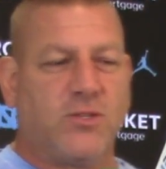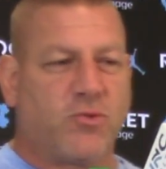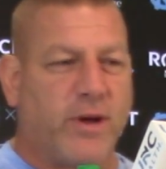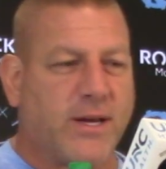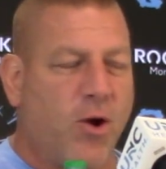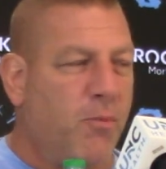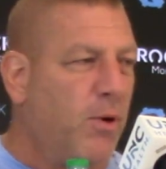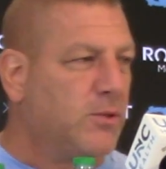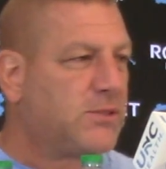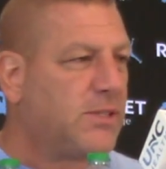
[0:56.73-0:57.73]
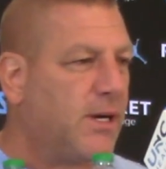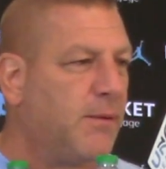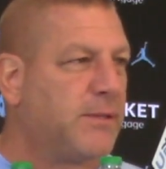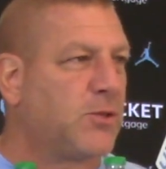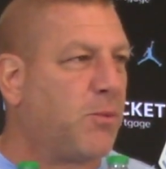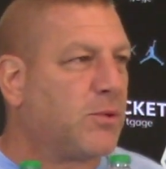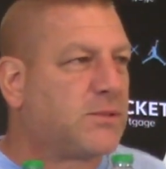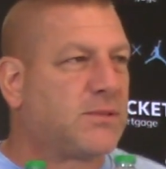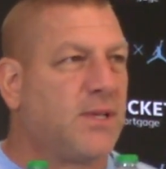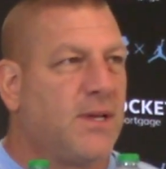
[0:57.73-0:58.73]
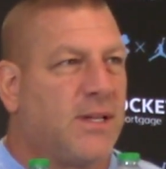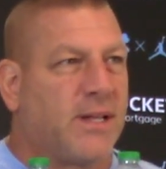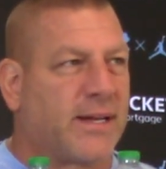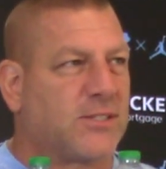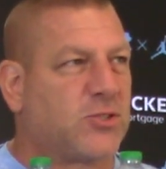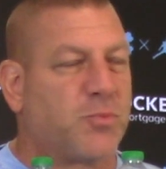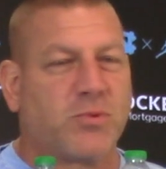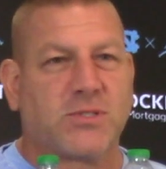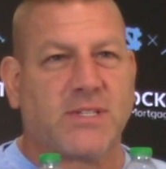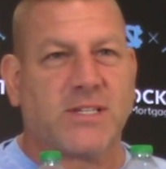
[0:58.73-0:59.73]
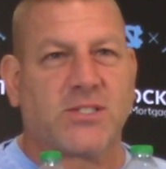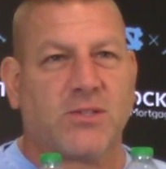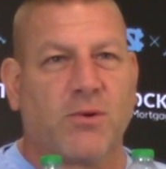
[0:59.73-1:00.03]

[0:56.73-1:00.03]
Drake almost, it's almost like a superstition,